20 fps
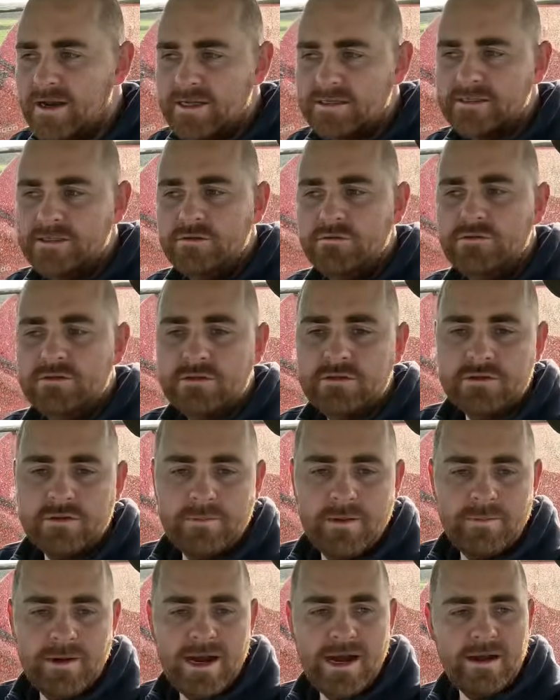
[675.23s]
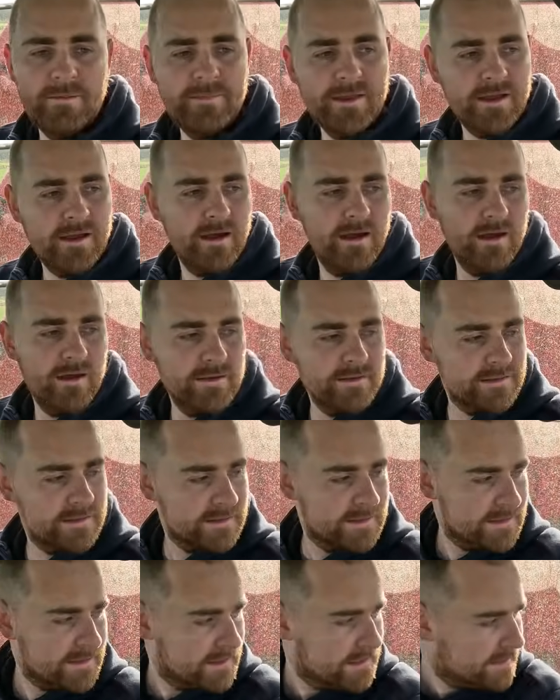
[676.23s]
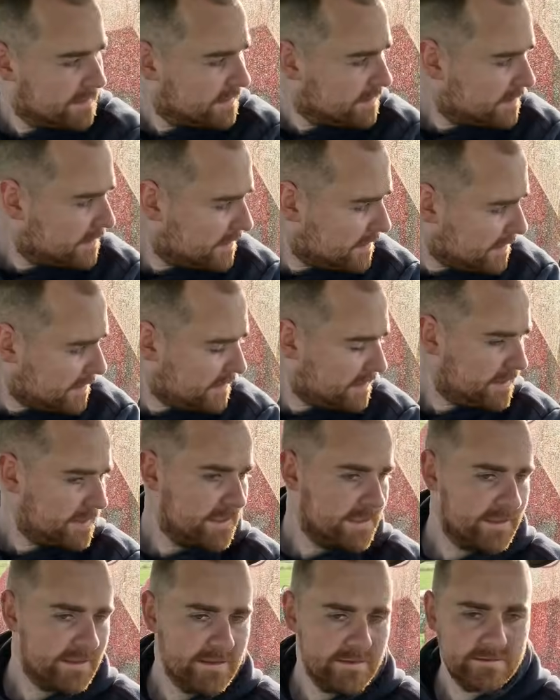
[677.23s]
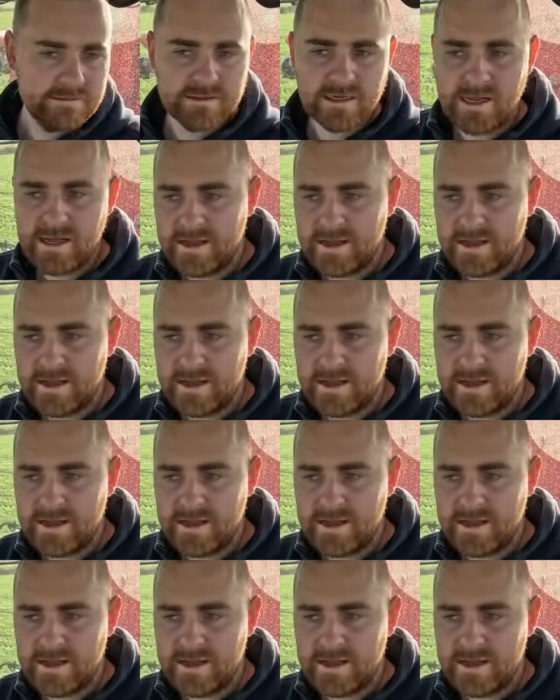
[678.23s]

has used the dribble bar, because he's